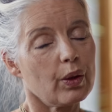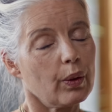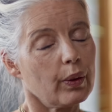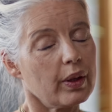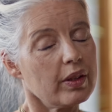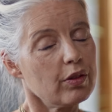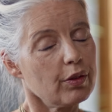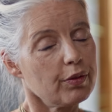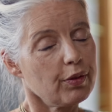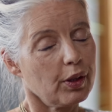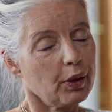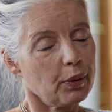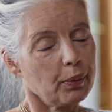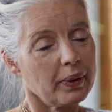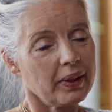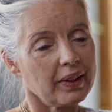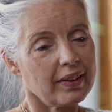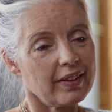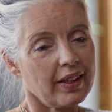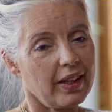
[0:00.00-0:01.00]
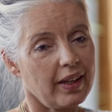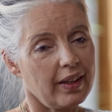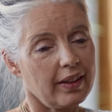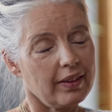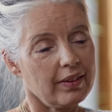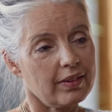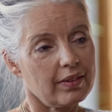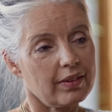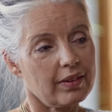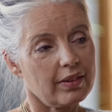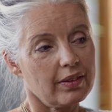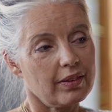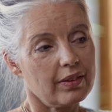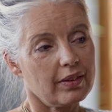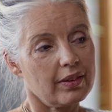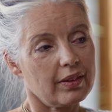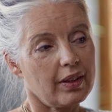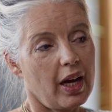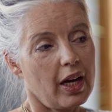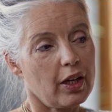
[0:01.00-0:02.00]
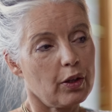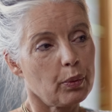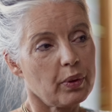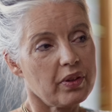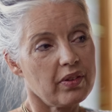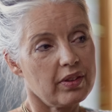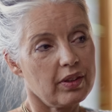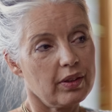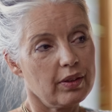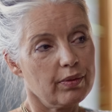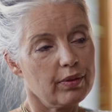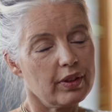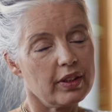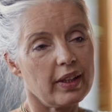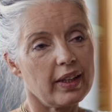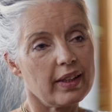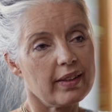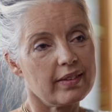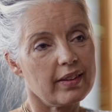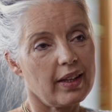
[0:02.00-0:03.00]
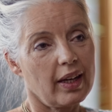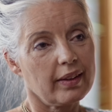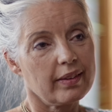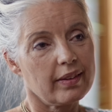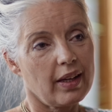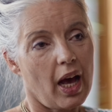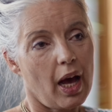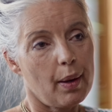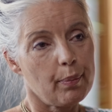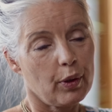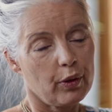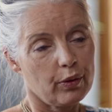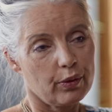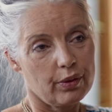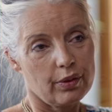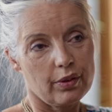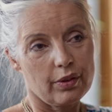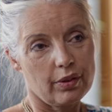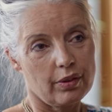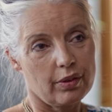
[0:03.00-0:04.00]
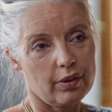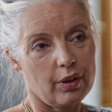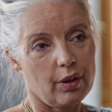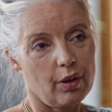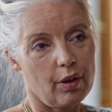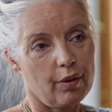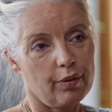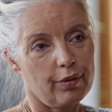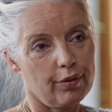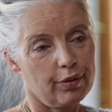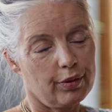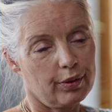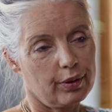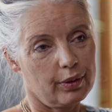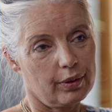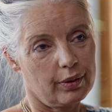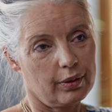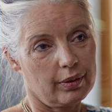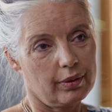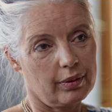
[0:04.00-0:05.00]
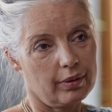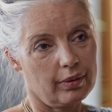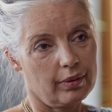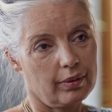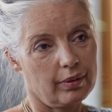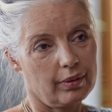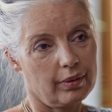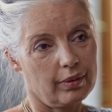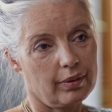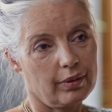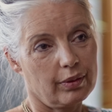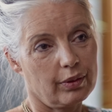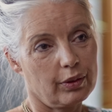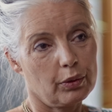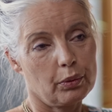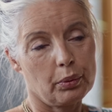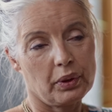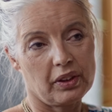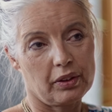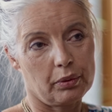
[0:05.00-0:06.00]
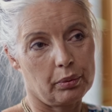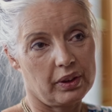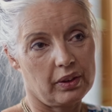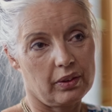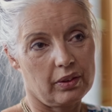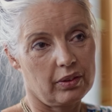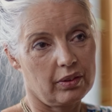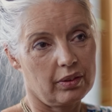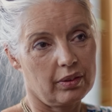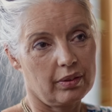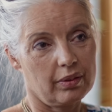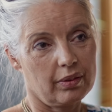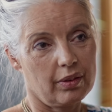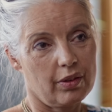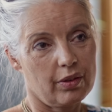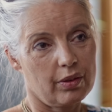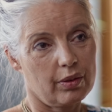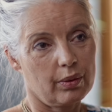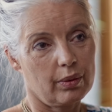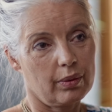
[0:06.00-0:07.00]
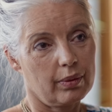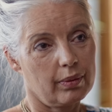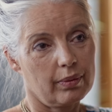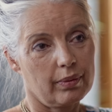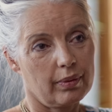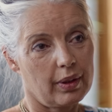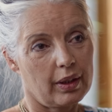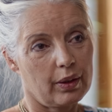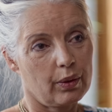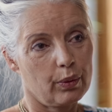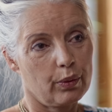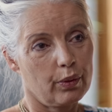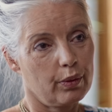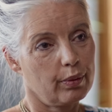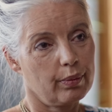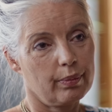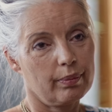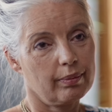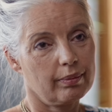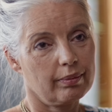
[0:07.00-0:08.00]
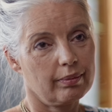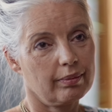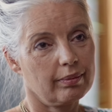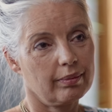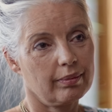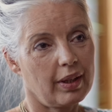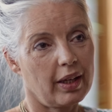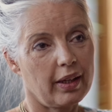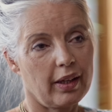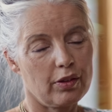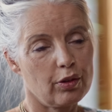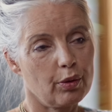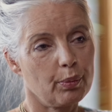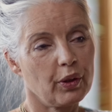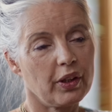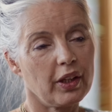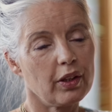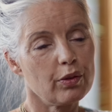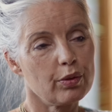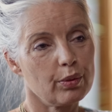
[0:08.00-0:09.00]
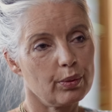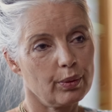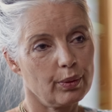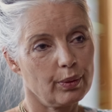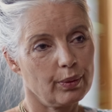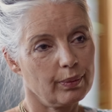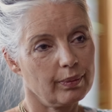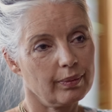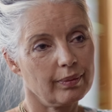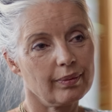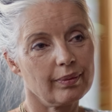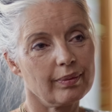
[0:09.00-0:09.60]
In the following days, I received the exact amount of the retreat. So I had the money to